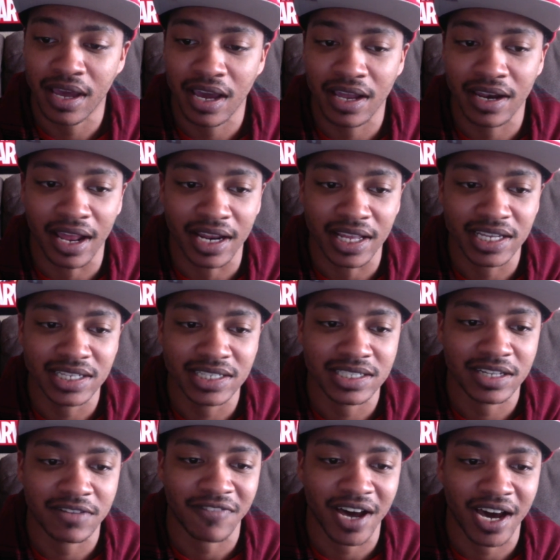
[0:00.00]
and that he's
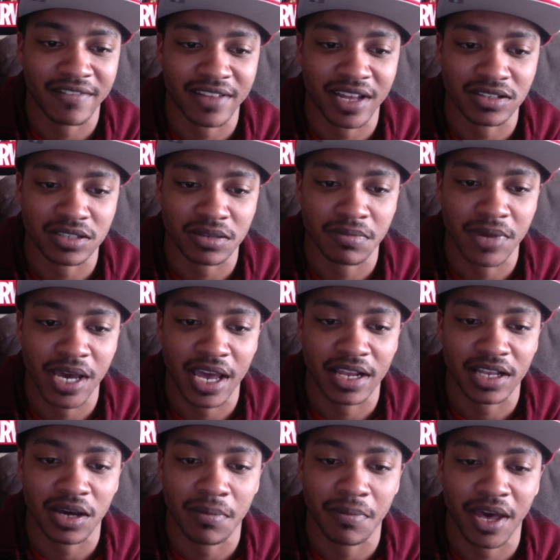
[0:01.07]
the
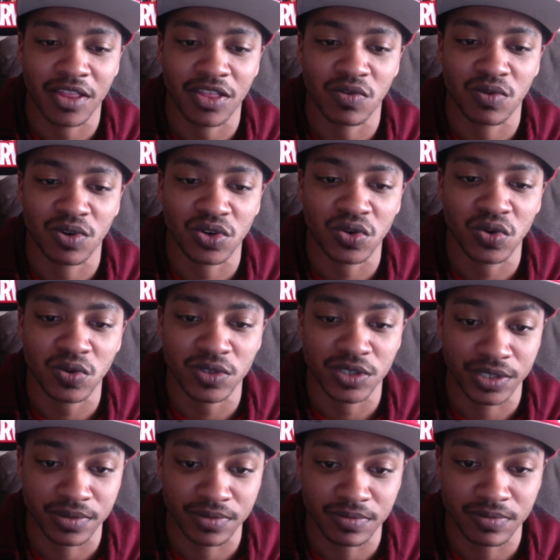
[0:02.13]
5,000-man commander Rikuzen.